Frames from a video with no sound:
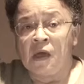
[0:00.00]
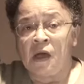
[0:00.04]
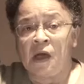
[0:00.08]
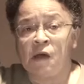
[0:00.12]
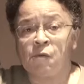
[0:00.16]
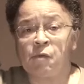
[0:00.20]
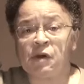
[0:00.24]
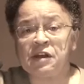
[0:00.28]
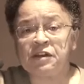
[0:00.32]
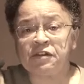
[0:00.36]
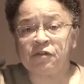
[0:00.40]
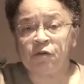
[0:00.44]

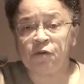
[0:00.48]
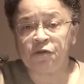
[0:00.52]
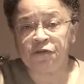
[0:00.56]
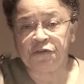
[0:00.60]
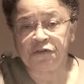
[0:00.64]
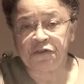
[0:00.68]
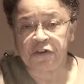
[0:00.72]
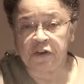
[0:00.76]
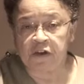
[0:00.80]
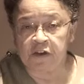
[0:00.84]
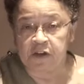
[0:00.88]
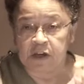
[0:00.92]
I went on
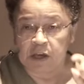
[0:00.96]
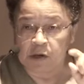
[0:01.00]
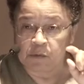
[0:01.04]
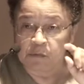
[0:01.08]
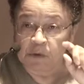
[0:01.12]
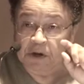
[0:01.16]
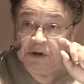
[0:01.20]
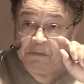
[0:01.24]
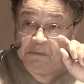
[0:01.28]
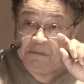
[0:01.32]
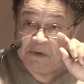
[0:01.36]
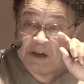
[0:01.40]
circuit,
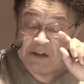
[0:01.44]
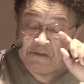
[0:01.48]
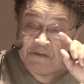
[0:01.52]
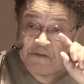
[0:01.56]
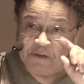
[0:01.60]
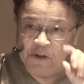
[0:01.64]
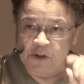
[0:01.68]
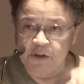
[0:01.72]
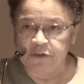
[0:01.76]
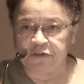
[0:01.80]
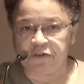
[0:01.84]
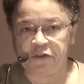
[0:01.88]
one of my
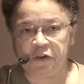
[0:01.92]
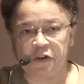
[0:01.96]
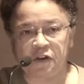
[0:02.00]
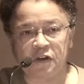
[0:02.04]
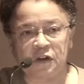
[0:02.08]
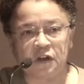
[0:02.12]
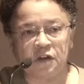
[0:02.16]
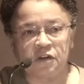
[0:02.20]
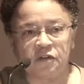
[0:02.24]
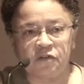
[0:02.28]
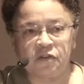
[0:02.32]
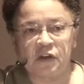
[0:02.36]
first
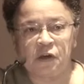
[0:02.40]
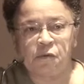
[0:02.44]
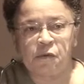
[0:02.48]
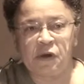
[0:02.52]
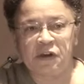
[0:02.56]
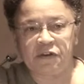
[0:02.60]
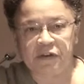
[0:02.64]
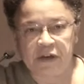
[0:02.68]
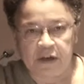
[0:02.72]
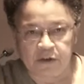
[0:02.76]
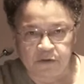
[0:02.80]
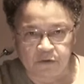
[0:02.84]
circuits, I
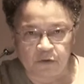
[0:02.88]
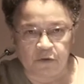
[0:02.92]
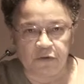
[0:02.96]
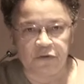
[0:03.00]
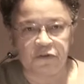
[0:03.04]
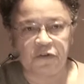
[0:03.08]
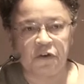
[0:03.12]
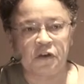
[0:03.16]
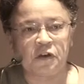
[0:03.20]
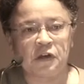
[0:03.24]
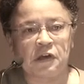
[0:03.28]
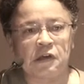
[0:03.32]
went out on
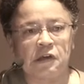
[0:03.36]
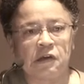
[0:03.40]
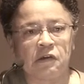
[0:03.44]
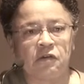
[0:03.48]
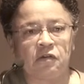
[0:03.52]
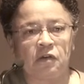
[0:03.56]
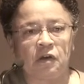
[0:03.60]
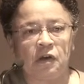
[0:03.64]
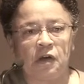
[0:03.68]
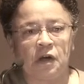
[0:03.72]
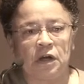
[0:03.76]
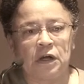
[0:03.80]

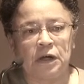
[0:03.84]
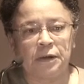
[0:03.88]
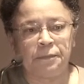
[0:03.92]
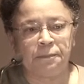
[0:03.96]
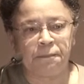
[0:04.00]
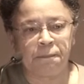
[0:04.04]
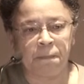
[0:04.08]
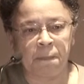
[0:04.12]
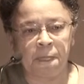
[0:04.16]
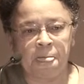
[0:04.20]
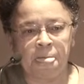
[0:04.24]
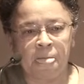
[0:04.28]
circuit
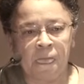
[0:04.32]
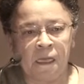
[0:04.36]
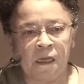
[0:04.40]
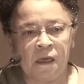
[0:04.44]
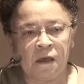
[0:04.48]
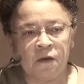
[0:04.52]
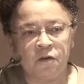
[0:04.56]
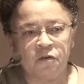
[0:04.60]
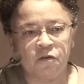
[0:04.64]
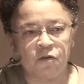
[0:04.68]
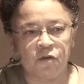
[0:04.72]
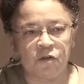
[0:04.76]
um,
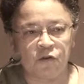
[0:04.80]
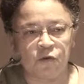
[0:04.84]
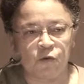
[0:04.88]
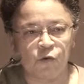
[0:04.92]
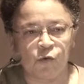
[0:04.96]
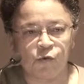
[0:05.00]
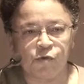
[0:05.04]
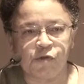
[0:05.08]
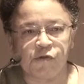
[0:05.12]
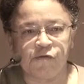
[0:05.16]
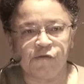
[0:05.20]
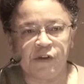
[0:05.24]
to the
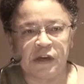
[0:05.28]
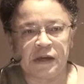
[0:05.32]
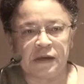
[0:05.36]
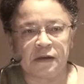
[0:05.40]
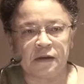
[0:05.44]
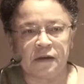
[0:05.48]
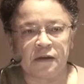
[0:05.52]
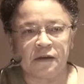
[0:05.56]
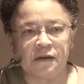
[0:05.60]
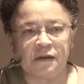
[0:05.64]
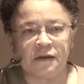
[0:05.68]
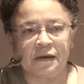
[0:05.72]
north of
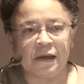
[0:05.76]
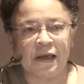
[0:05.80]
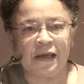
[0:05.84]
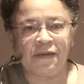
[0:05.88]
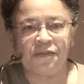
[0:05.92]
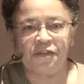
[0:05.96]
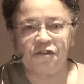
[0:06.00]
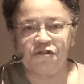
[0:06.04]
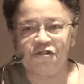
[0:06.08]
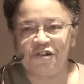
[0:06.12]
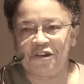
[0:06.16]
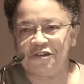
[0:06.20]
England
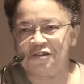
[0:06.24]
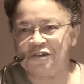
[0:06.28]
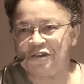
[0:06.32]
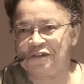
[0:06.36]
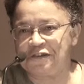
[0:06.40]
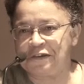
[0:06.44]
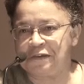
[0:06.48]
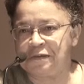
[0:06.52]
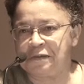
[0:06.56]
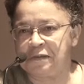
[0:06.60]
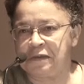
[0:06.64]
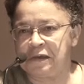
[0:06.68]
and the
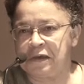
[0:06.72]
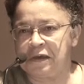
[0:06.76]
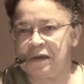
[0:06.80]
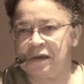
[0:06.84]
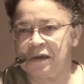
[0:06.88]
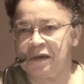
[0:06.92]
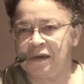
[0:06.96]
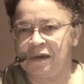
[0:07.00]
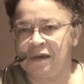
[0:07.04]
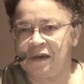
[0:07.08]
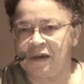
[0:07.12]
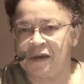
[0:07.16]
judges in
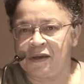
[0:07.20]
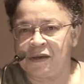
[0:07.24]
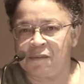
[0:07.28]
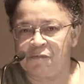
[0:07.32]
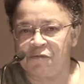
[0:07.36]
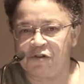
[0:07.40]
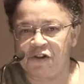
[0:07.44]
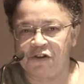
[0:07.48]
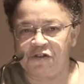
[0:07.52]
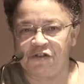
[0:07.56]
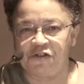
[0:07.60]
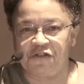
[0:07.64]
the
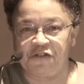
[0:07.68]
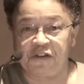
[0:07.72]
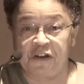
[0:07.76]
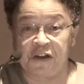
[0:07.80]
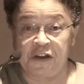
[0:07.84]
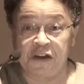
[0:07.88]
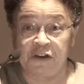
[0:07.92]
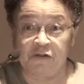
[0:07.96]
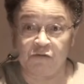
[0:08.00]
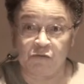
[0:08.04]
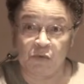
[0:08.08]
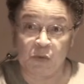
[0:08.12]
um, judges'
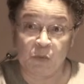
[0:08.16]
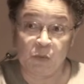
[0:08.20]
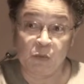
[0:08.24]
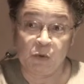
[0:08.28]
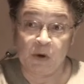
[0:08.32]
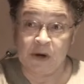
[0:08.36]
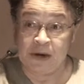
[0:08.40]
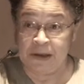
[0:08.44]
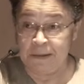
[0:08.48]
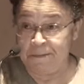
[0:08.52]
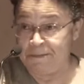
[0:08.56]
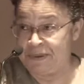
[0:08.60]
dining room
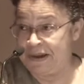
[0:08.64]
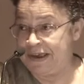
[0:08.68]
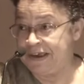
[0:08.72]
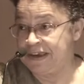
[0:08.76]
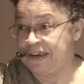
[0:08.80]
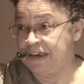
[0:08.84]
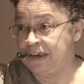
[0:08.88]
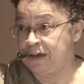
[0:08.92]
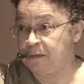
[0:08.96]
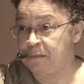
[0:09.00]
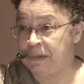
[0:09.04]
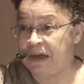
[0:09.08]
were
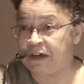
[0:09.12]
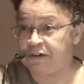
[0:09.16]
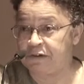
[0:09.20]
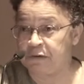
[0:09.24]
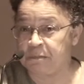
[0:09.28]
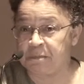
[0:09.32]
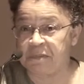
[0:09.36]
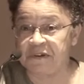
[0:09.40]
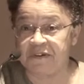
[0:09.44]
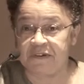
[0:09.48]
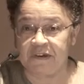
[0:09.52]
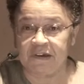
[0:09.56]
complaining about
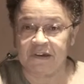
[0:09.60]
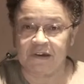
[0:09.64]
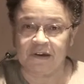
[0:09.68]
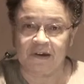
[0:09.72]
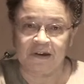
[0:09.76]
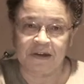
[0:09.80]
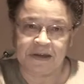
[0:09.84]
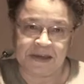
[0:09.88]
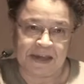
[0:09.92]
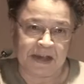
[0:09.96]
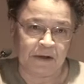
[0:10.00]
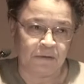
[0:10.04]
a
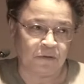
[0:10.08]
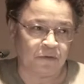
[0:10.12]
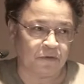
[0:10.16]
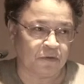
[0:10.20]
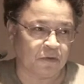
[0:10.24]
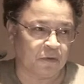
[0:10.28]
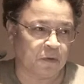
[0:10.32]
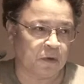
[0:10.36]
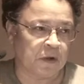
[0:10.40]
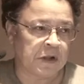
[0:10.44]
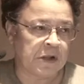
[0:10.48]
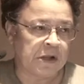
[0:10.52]
particular
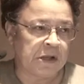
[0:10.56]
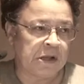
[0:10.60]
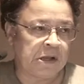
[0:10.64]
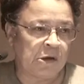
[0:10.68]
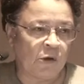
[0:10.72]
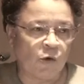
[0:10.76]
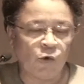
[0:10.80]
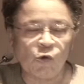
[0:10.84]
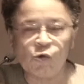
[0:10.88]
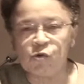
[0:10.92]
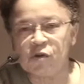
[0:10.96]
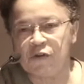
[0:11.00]
counsel.
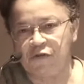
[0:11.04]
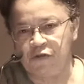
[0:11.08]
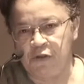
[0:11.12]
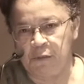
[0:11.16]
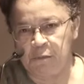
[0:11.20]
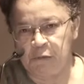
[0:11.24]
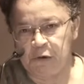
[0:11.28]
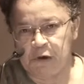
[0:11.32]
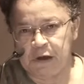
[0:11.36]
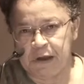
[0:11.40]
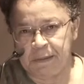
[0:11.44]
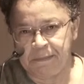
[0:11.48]
All of
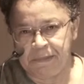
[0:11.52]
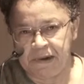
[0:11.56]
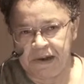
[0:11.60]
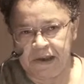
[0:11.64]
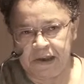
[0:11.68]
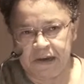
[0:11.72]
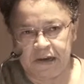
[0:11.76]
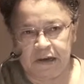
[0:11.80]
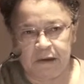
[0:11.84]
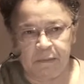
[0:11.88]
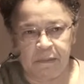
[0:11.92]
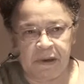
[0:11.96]
them were
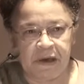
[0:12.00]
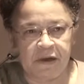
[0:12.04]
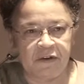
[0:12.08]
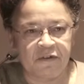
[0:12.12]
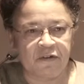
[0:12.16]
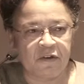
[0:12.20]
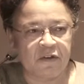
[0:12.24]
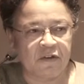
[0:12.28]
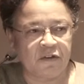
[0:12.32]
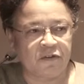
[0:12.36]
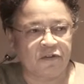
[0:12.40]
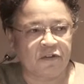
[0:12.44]
complaining
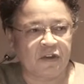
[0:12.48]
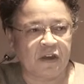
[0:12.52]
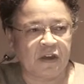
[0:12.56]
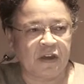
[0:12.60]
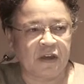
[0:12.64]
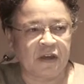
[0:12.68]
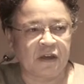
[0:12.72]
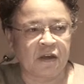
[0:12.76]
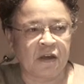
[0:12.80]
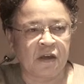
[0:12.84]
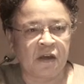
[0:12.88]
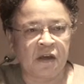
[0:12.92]
about her,
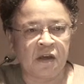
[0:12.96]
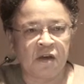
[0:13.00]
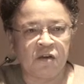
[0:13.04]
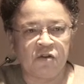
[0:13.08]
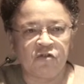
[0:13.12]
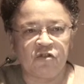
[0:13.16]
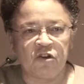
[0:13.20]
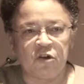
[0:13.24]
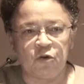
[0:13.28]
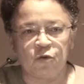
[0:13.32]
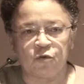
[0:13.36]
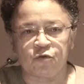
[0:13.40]
saying,
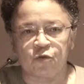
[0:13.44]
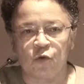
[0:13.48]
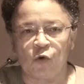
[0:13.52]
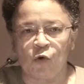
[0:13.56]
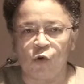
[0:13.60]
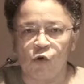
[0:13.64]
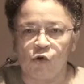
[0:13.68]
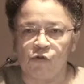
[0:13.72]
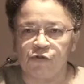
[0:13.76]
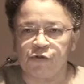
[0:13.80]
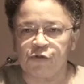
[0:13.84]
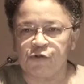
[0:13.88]
she looks
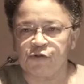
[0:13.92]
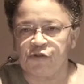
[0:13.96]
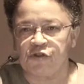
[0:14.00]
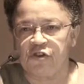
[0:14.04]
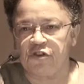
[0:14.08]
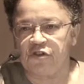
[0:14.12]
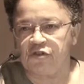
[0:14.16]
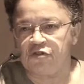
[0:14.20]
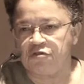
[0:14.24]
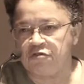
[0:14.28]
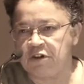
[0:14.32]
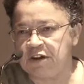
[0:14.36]
awful,
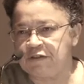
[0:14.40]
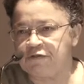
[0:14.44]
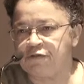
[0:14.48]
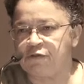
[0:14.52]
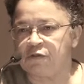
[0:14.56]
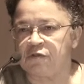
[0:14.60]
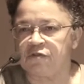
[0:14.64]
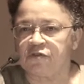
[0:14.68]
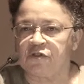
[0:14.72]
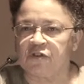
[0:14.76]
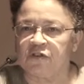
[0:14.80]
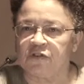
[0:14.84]
she's
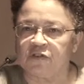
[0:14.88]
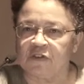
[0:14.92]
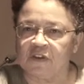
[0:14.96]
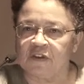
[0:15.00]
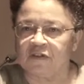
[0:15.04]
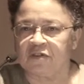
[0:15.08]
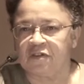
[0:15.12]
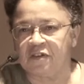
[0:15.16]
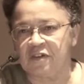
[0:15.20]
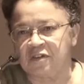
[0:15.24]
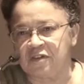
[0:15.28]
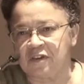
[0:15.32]
dreadful, she's
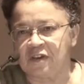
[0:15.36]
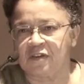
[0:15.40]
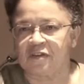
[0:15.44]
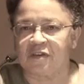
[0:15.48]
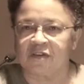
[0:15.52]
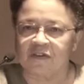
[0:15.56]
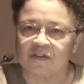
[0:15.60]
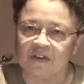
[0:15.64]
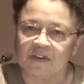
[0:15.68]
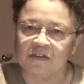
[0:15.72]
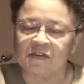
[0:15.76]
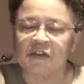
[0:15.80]
this, this, this,
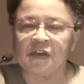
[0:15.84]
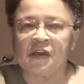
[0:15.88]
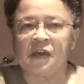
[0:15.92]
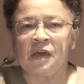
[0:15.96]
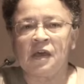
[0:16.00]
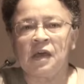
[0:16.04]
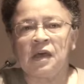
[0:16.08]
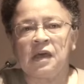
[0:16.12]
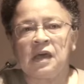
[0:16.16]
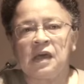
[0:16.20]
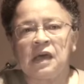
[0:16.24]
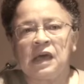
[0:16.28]
this.
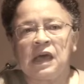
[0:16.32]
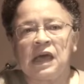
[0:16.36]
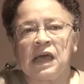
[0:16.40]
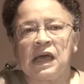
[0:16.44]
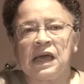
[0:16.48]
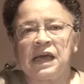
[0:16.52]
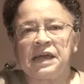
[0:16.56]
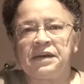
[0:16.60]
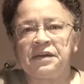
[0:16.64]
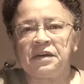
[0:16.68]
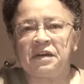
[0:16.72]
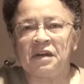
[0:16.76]

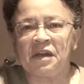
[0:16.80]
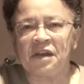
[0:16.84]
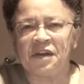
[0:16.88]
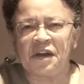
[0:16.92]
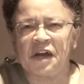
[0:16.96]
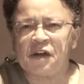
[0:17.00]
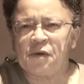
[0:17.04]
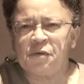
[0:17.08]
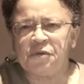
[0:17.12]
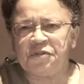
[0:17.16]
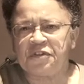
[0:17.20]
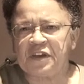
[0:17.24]
And, and
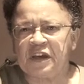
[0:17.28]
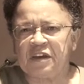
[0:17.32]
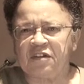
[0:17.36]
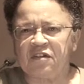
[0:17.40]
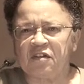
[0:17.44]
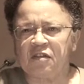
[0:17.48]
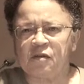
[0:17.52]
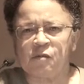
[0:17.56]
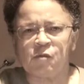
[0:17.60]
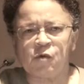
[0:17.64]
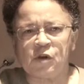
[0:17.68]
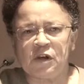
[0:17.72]
I was saying
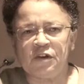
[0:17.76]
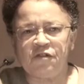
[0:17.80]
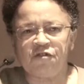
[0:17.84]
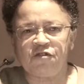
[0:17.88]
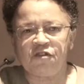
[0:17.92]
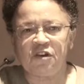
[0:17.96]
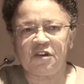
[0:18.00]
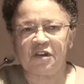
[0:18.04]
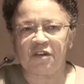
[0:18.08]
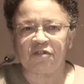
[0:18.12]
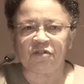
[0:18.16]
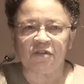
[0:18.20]
to them, well, if
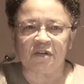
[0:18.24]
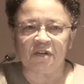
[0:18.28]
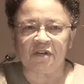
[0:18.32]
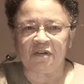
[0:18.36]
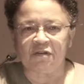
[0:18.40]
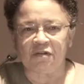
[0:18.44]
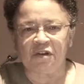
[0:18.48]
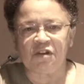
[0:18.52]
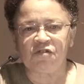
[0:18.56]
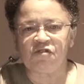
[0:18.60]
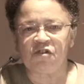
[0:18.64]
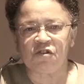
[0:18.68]
she doesn't,
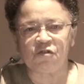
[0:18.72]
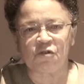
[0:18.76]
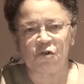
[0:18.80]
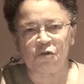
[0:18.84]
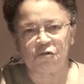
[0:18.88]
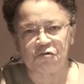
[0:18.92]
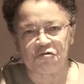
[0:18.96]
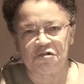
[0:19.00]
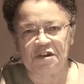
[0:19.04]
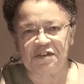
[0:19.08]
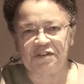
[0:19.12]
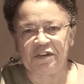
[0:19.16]
if she's
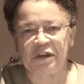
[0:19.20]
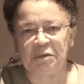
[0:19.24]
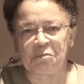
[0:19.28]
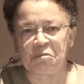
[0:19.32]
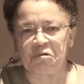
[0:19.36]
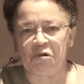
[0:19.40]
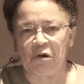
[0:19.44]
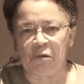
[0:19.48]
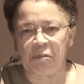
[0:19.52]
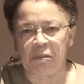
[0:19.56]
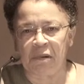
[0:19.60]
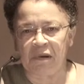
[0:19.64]
not dressing
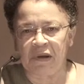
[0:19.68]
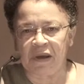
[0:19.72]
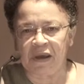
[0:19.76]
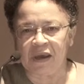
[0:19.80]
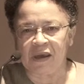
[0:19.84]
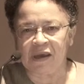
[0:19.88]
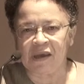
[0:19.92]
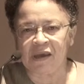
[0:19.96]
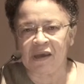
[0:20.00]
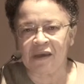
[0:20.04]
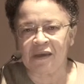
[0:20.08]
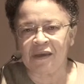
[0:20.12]

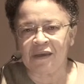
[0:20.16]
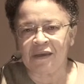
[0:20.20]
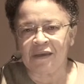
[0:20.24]
properly,